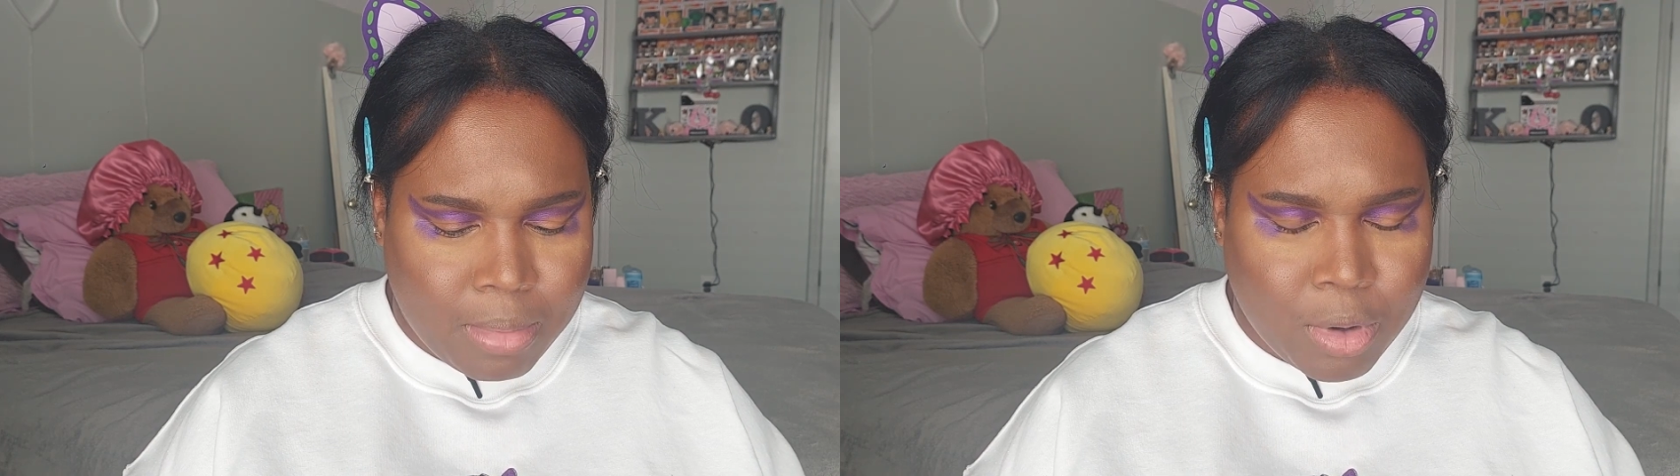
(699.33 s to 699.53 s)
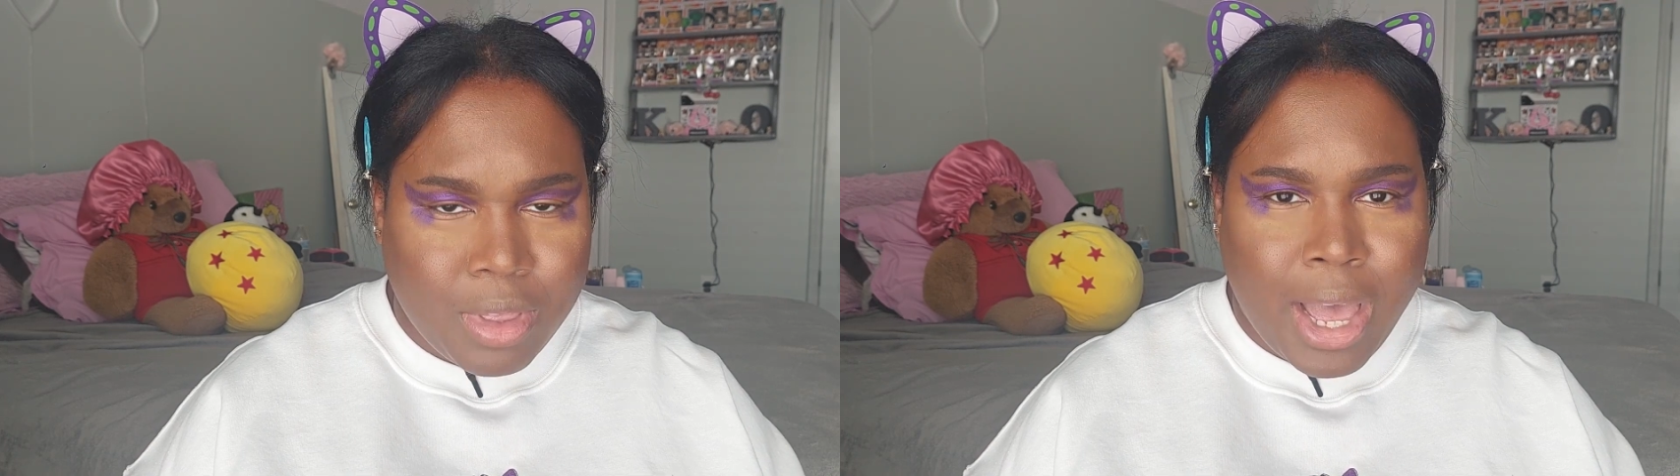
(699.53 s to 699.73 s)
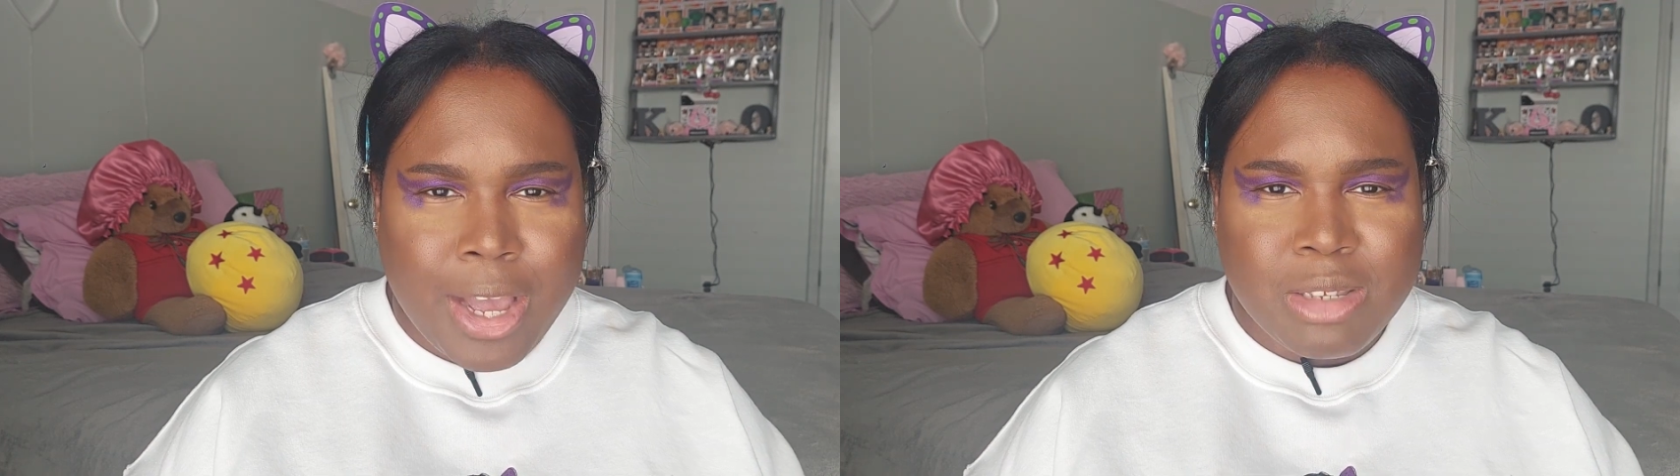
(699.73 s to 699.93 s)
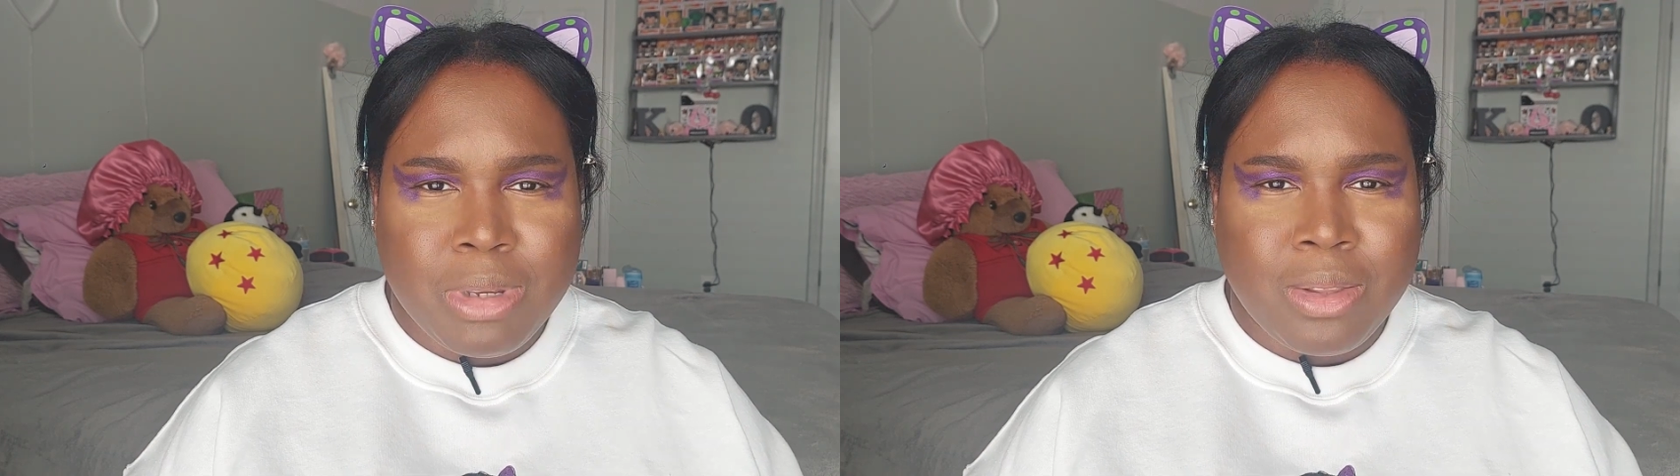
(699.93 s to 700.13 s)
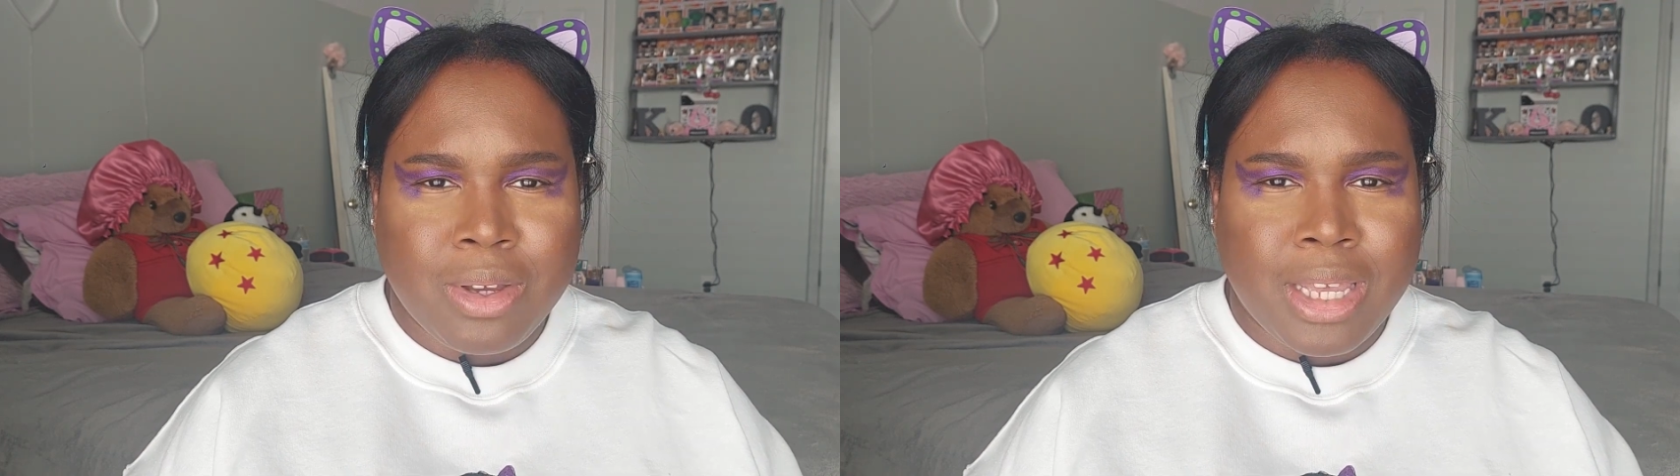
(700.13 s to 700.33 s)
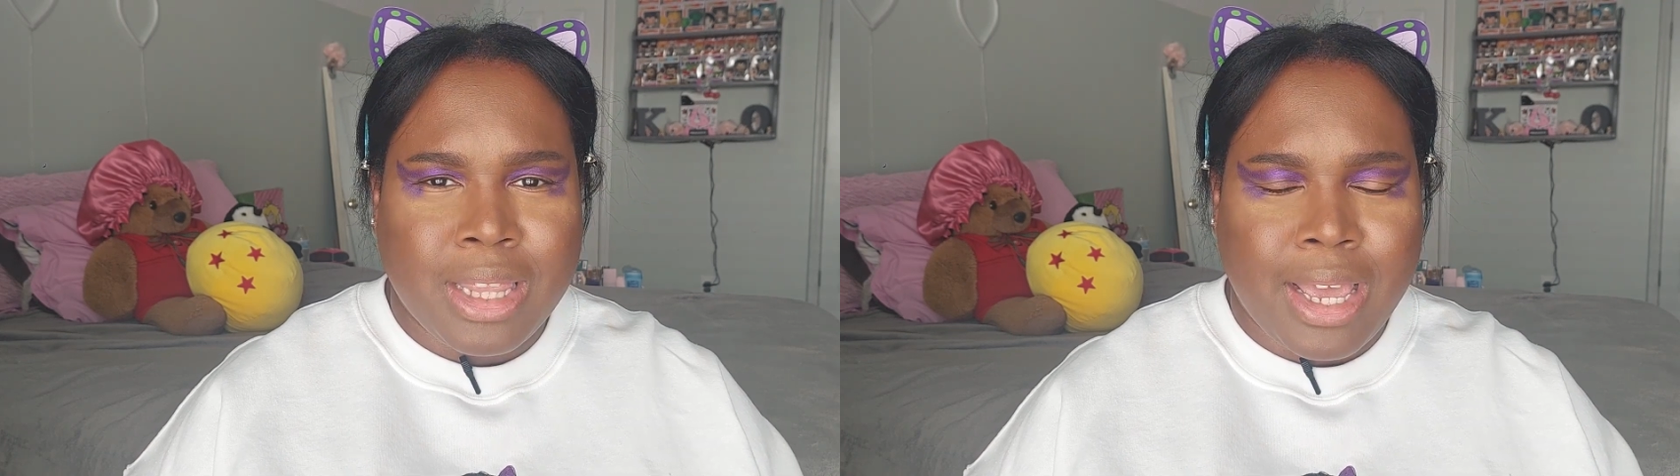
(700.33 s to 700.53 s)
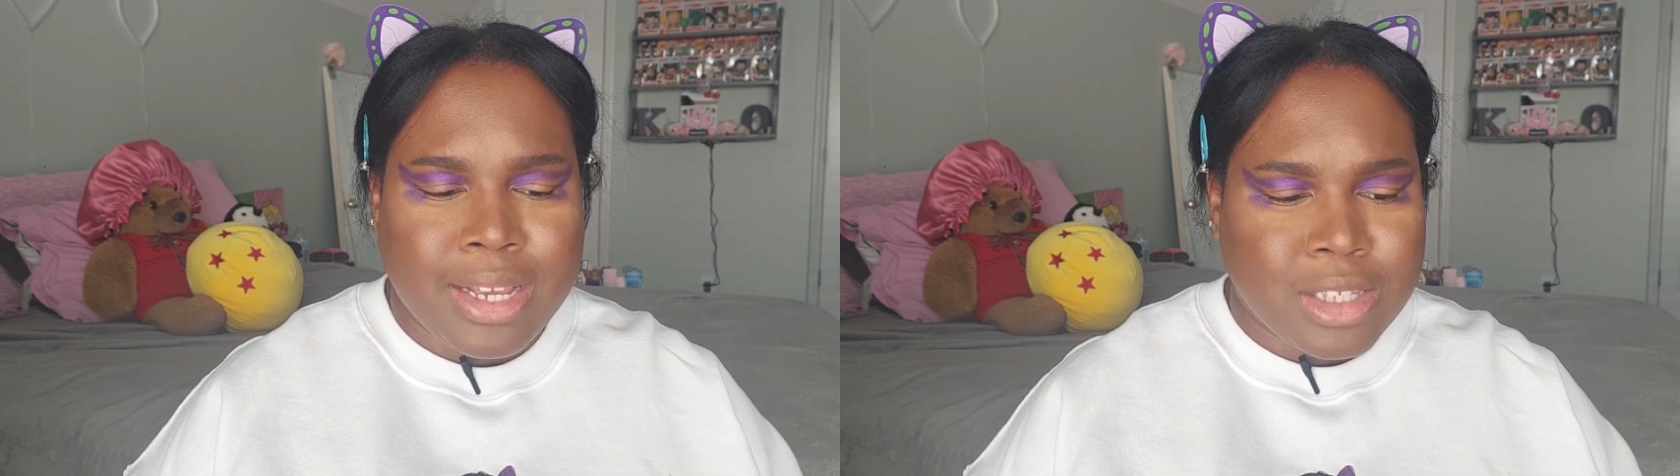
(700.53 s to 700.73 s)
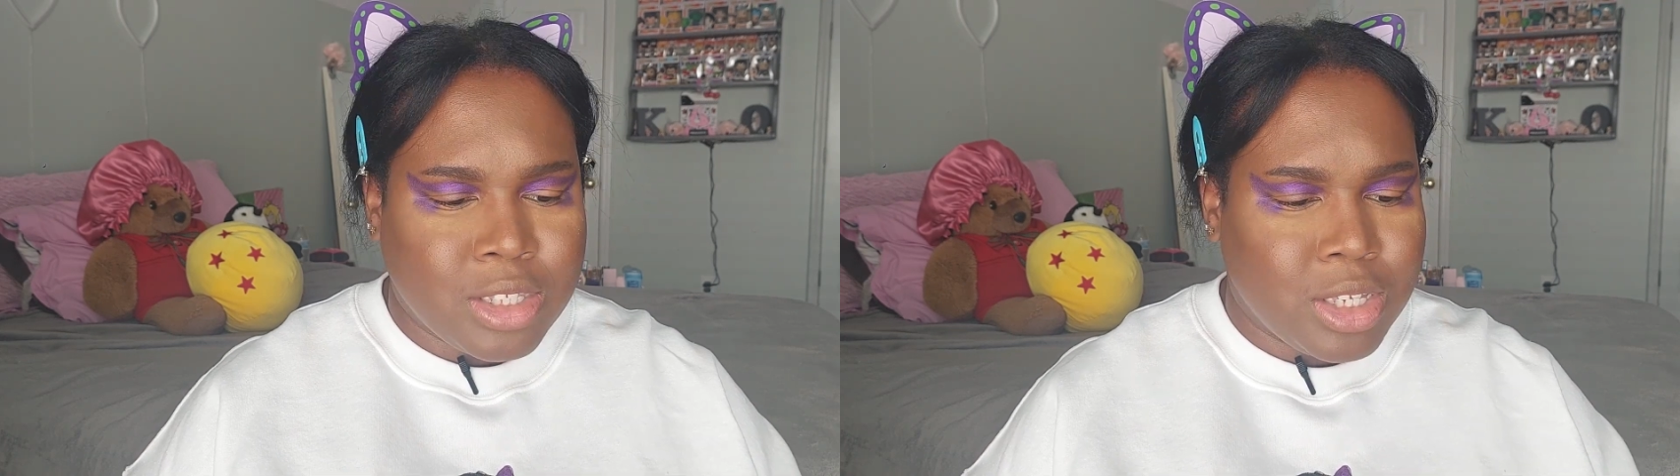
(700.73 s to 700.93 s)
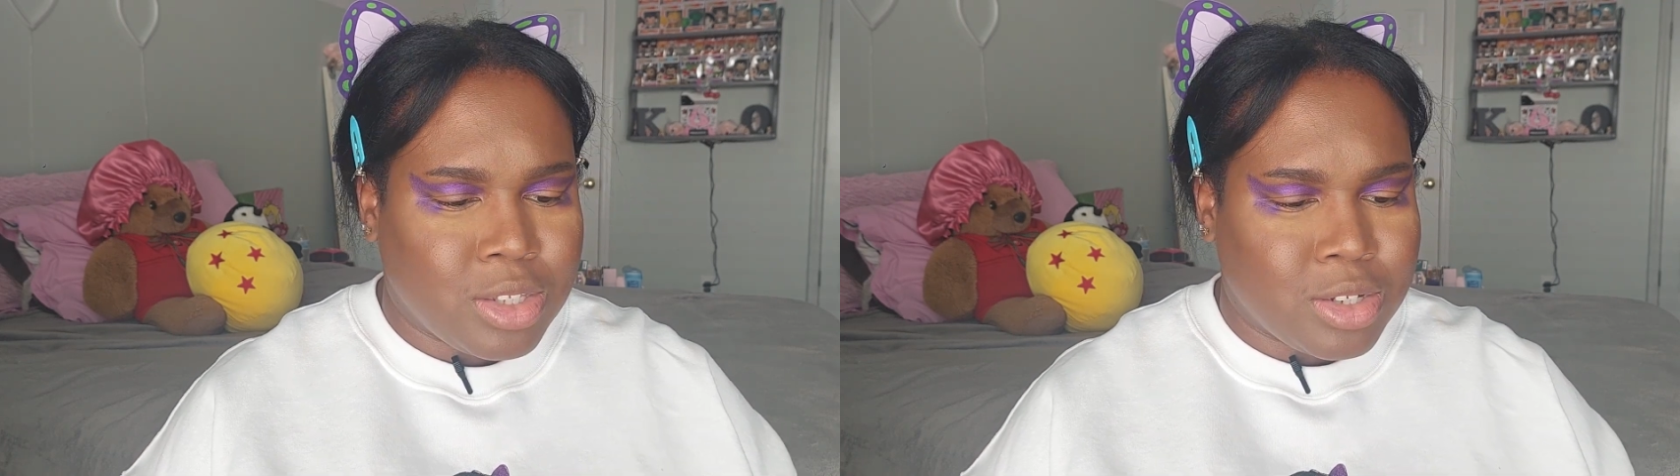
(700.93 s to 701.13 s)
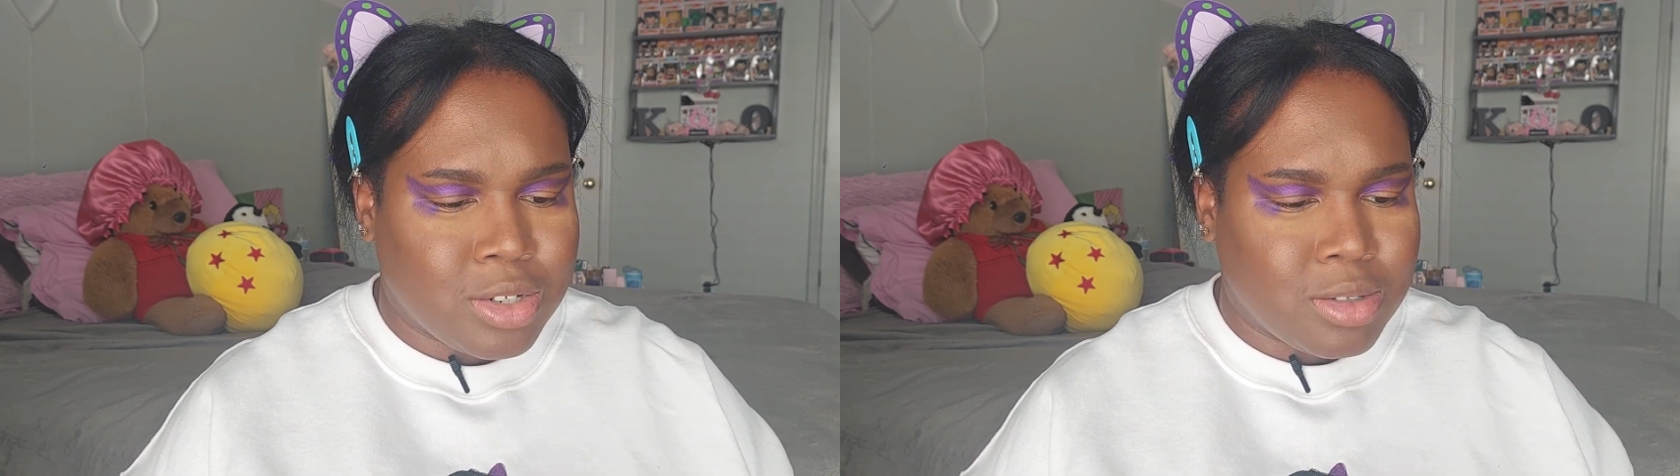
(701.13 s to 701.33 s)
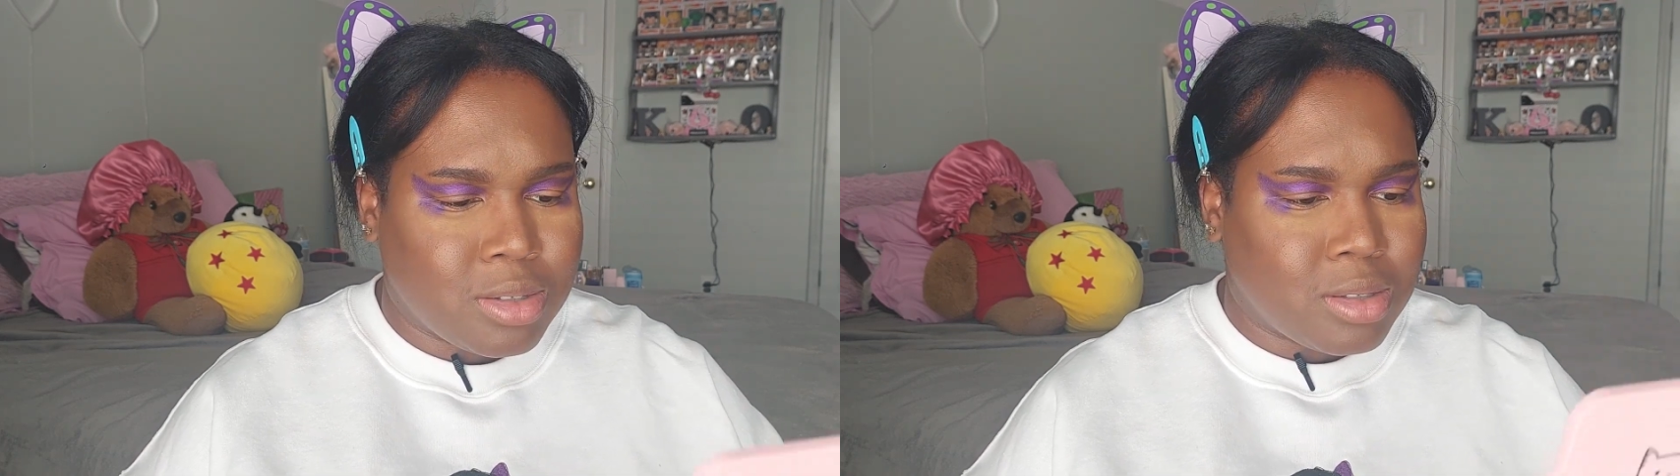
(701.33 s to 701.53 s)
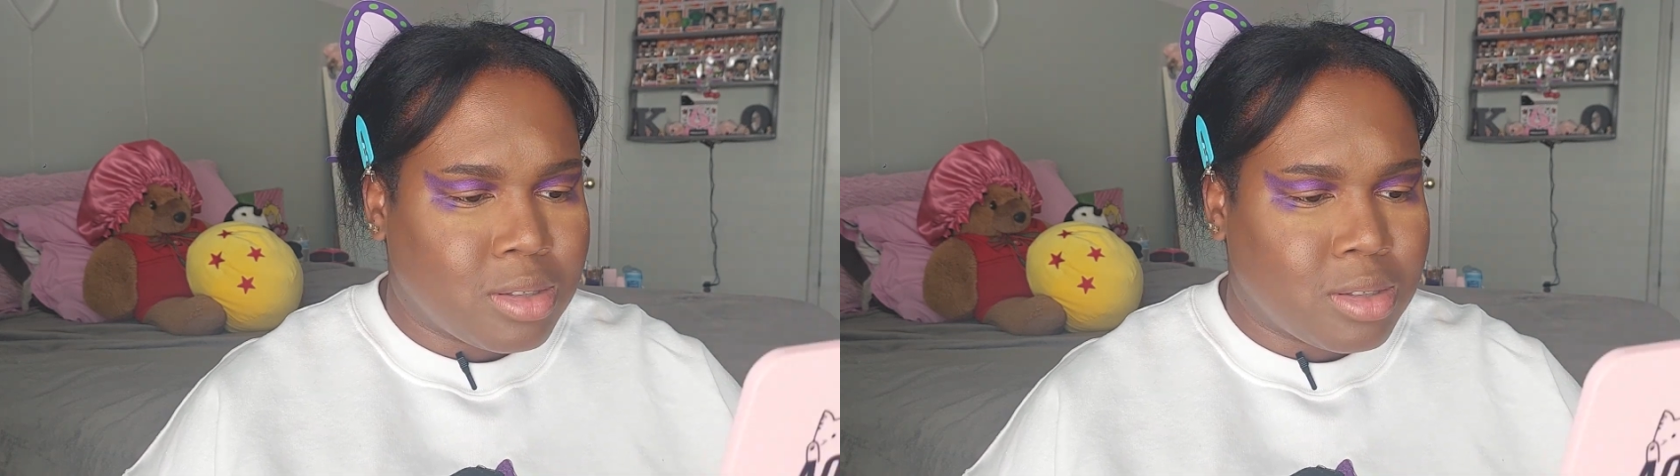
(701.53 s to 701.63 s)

both eyes be looking like sisters,